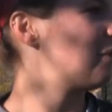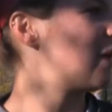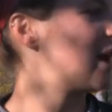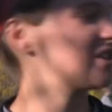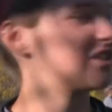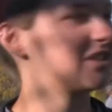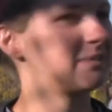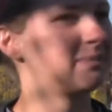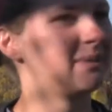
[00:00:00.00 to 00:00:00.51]

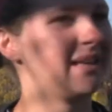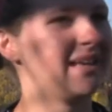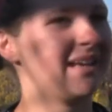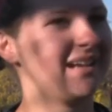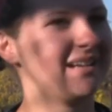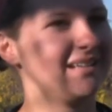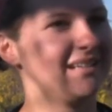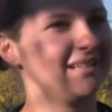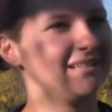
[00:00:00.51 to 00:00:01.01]
watch us play
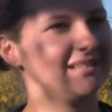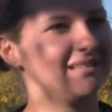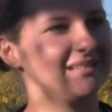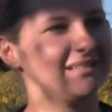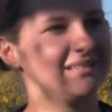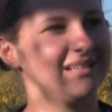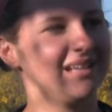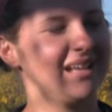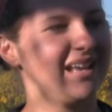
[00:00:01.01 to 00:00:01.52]
on it
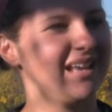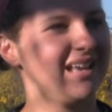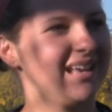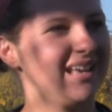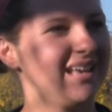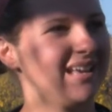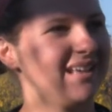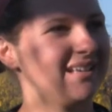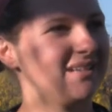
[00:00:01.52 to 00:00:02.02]
and
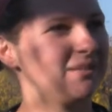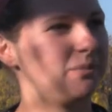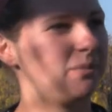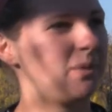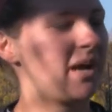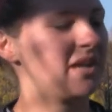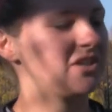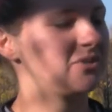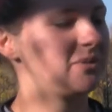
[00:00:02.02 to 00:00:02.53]
watch